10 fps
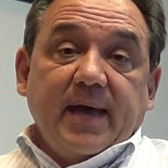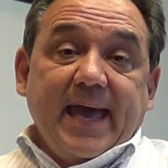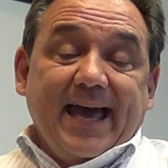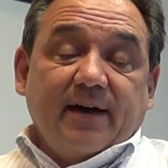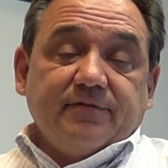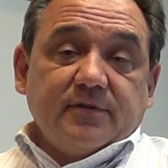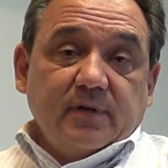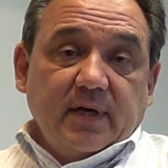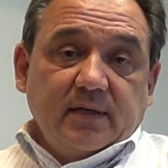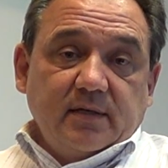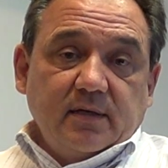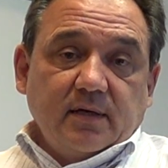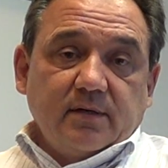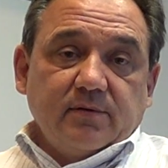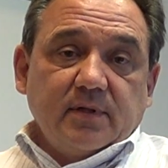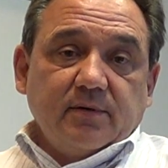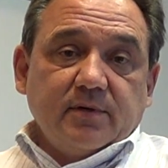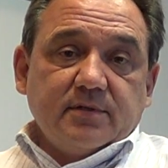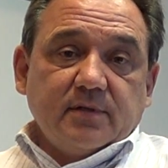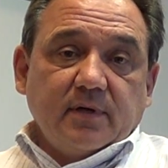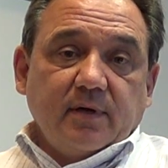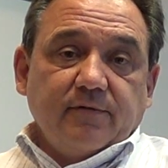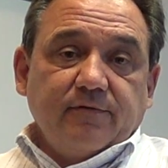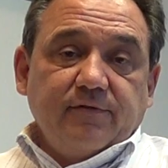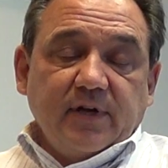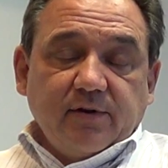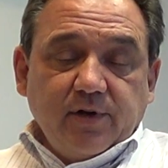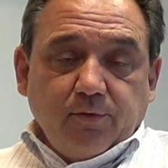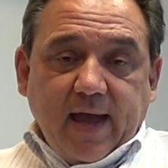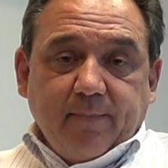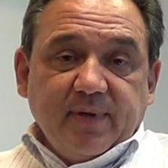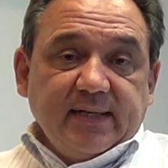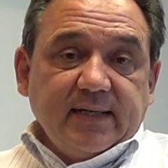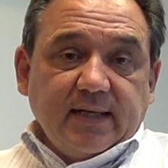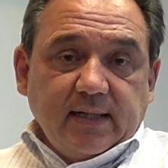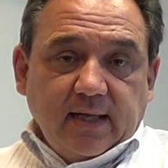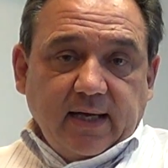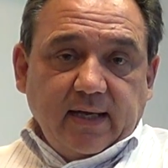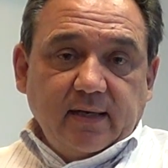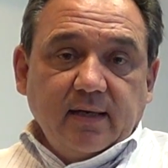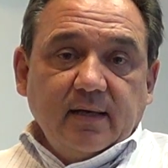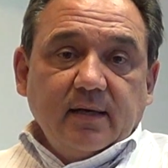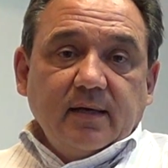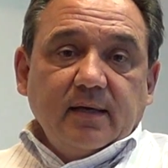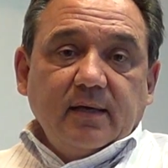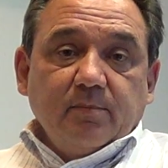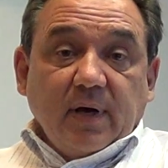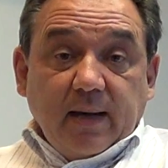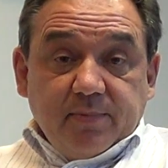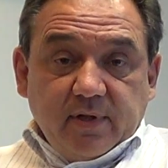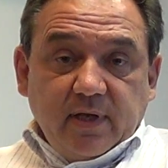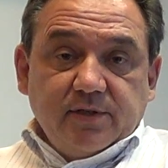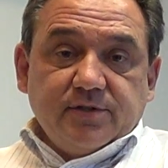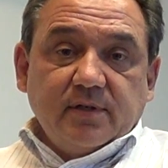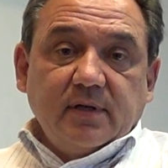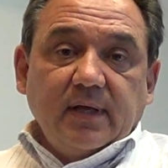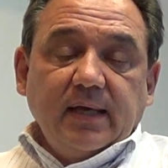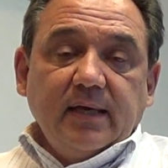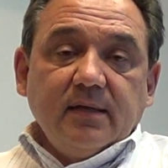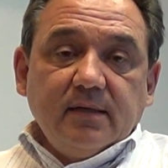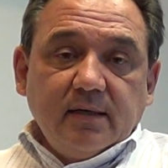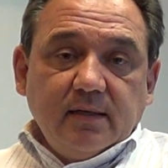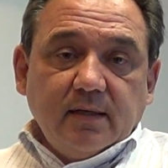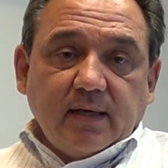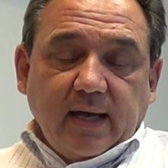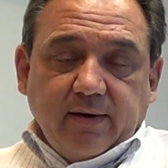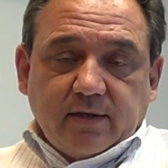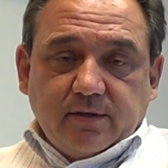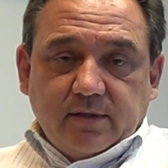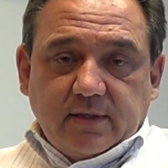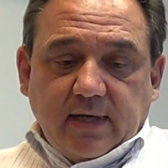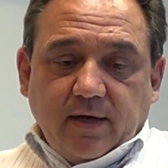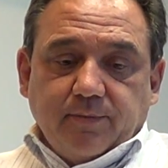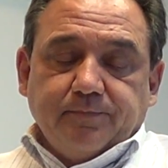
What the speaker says: After 1900, there was a very rapid decline in population and in the character of the town.